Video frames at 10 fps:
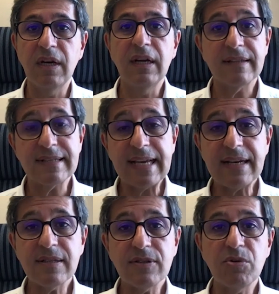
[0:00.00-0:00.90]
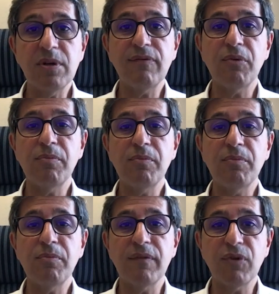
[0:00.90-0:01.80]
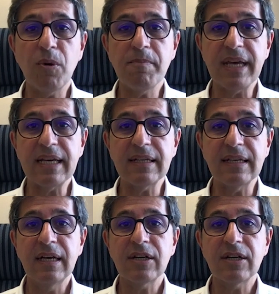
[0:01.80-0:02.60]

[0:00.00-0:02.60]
The second new information with ropeg